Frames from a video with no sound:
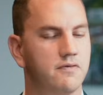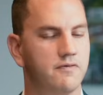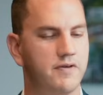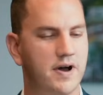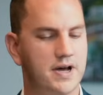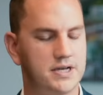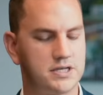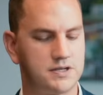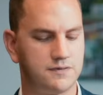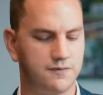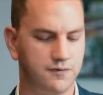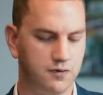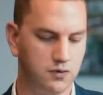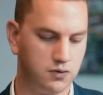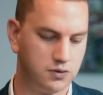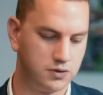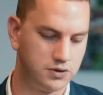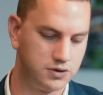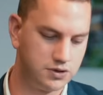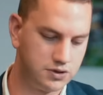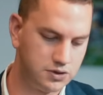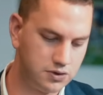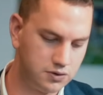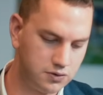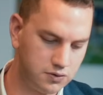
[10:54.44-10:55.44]
Fast
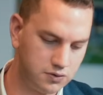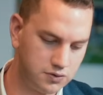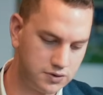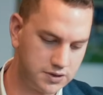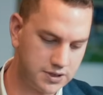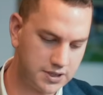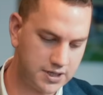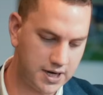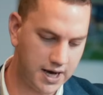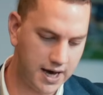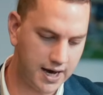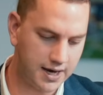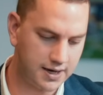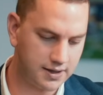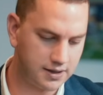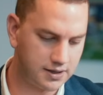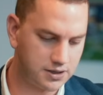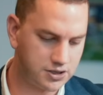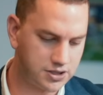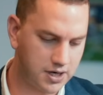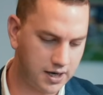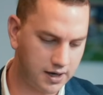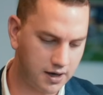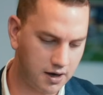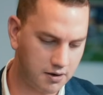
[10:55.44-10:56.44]
forward to today, and the
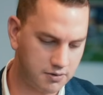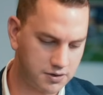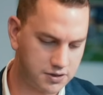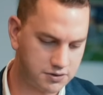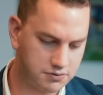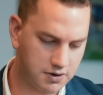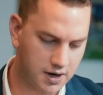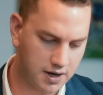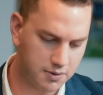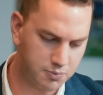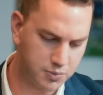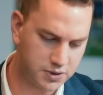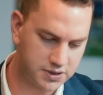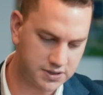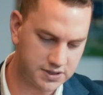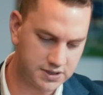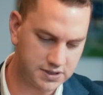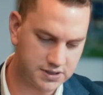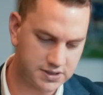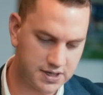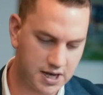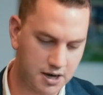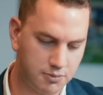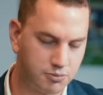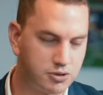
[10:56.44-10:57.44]
Jayco Australia
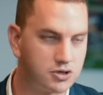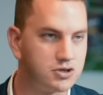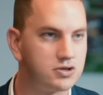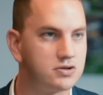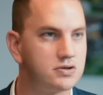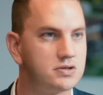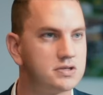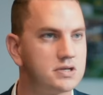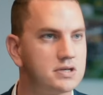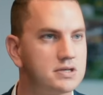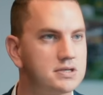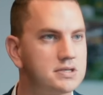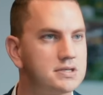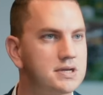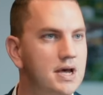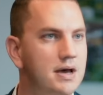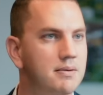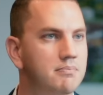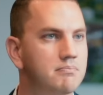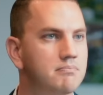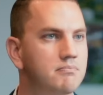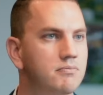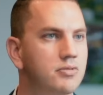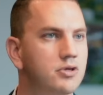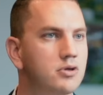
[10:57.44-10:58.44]
business now produces
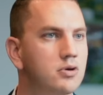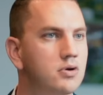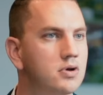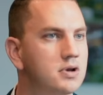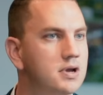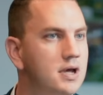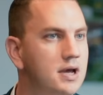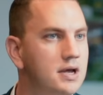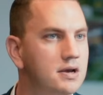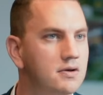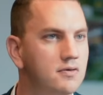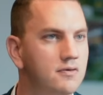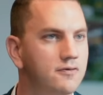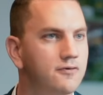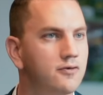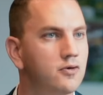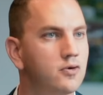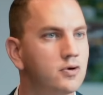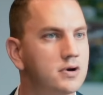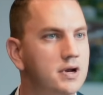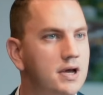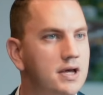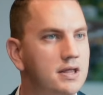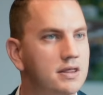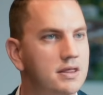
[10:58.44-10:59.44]
some 13 or
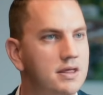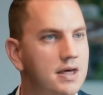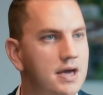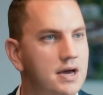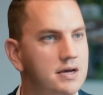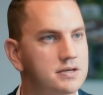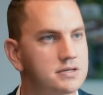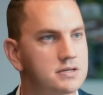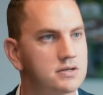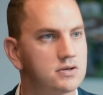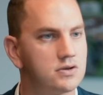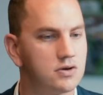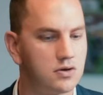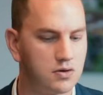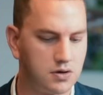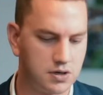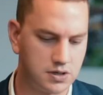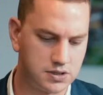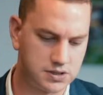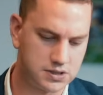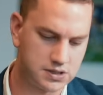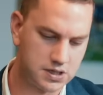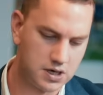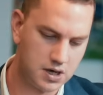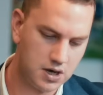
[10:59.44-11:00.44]
14,000
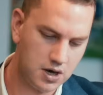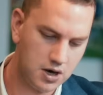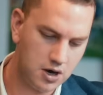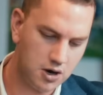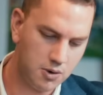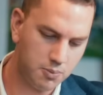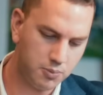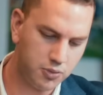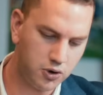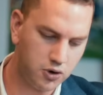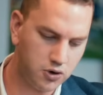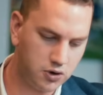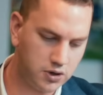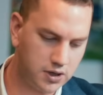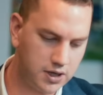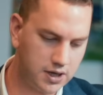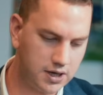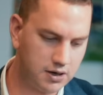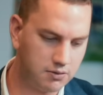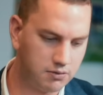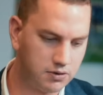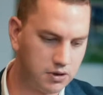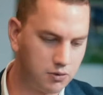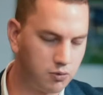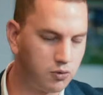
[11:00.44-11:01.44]
units per year with